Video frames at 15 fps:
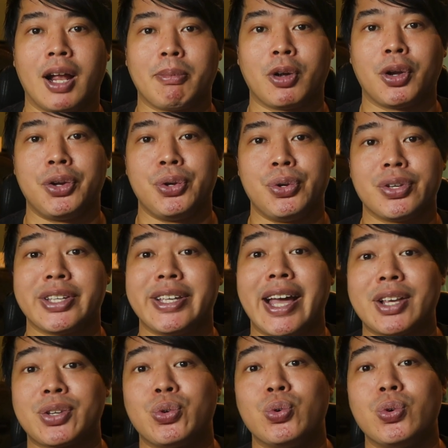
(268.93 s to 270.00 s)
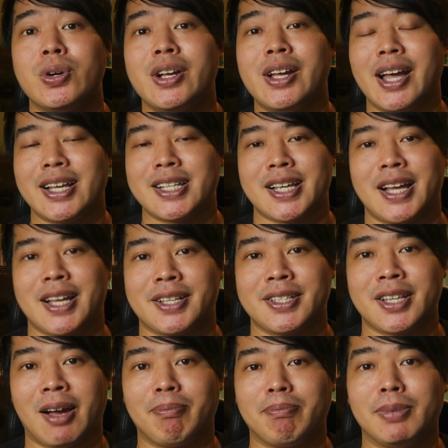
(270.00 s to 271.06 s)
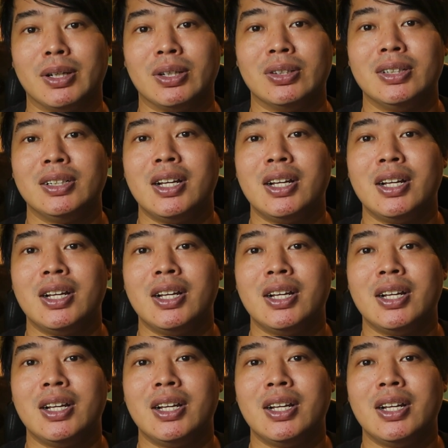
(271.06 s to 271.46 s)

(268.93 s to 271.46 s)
I'm going to use Gasgoo as an example.